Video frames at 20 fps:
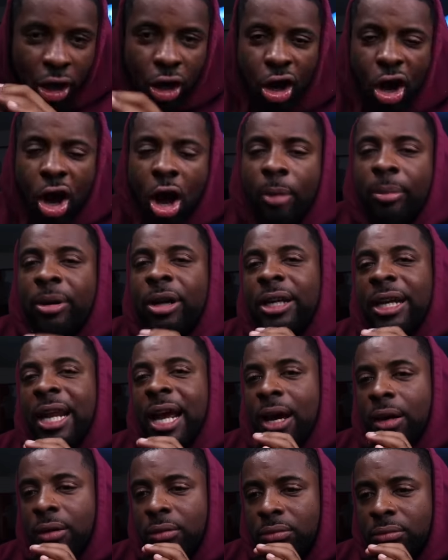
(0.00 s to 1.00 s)
Calm her
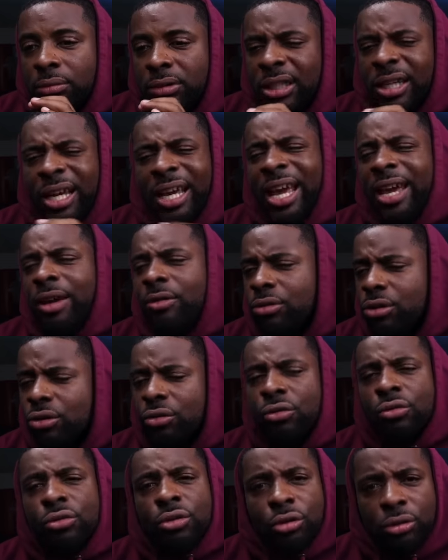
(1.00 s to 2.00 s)
down. Say, hey, what's
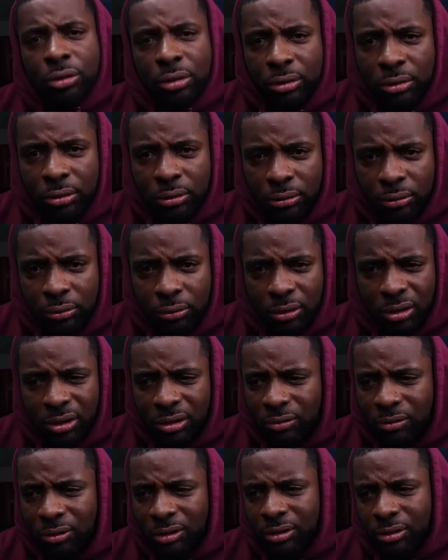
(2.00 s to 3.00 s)
going on?
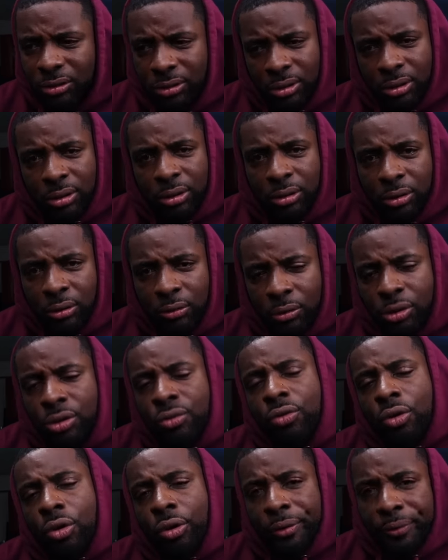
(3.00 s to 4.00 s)
What's
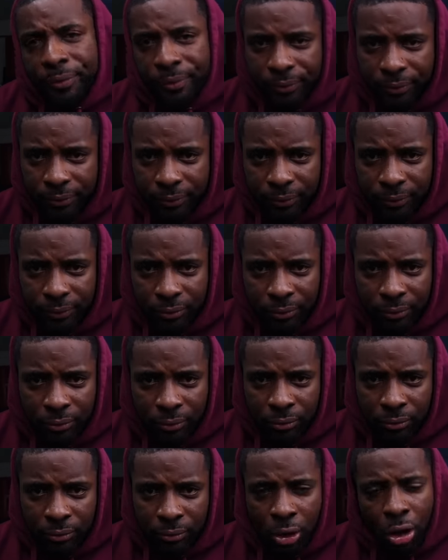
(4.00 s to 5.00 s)
wrong?
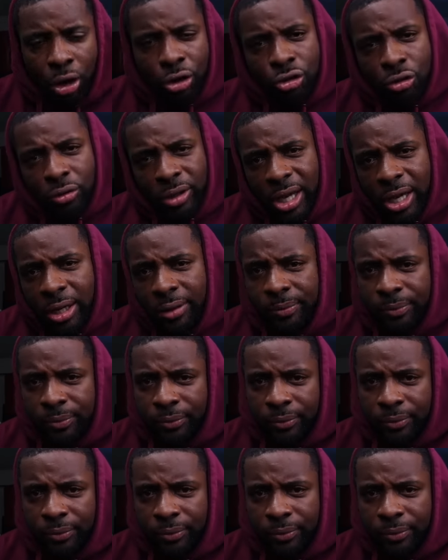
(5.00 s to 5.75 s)
Are you okay?